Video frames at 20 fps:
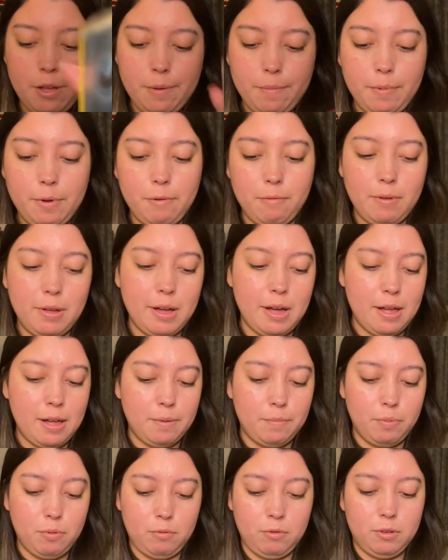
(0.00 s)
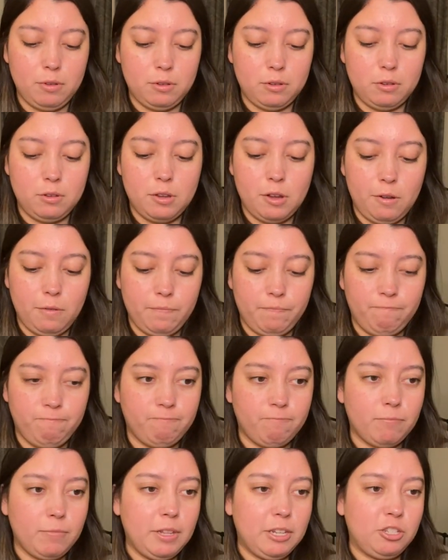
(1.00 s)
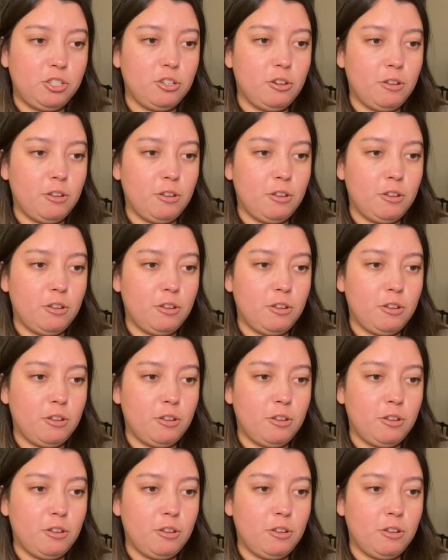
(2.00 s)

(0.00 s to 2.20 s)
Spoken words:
but we got pulls. So let's show